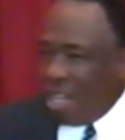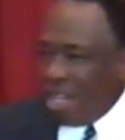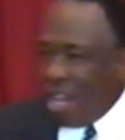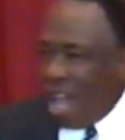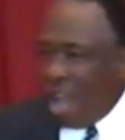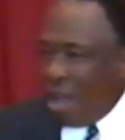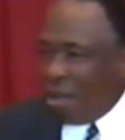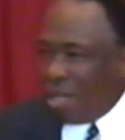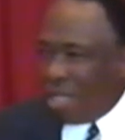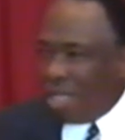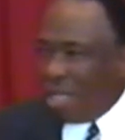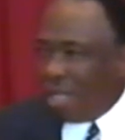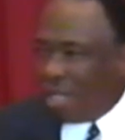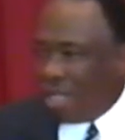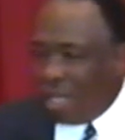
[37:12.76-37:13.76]
Now,
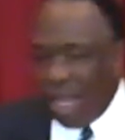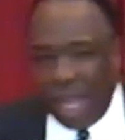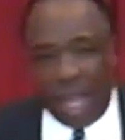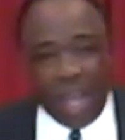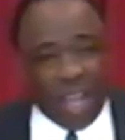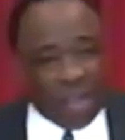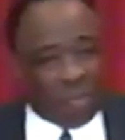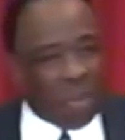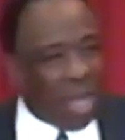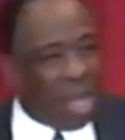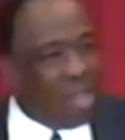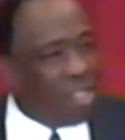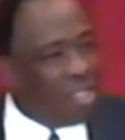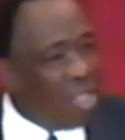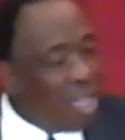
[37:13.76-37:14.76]
this gang
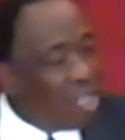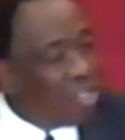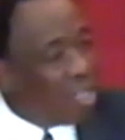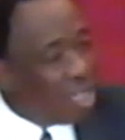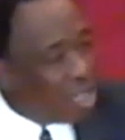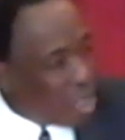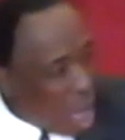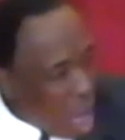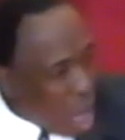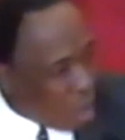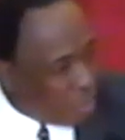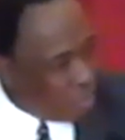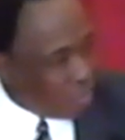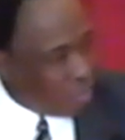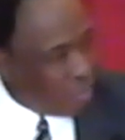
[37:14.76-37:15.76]
mess needs to
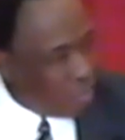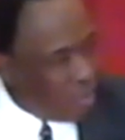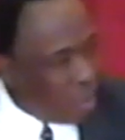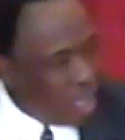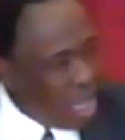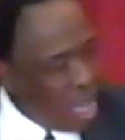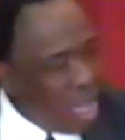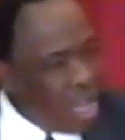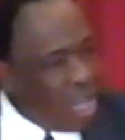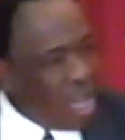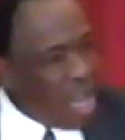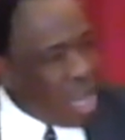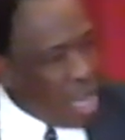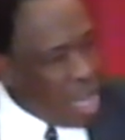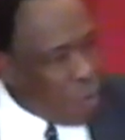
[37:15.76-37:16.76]
stop.
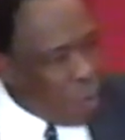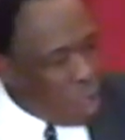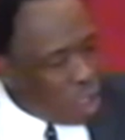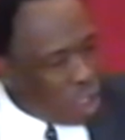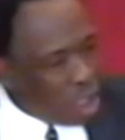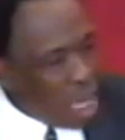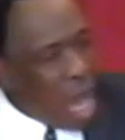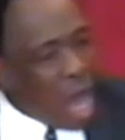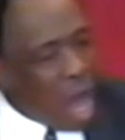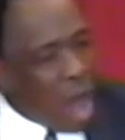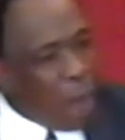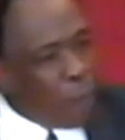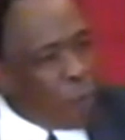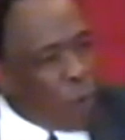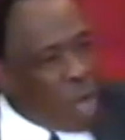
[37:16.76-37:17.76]
And it will
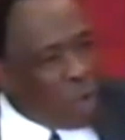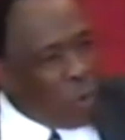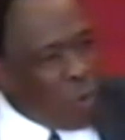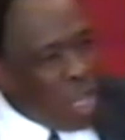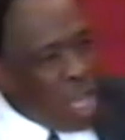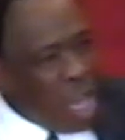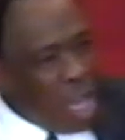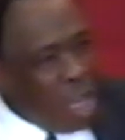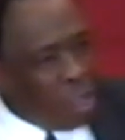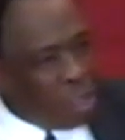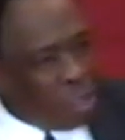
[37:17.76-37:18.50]
stop when we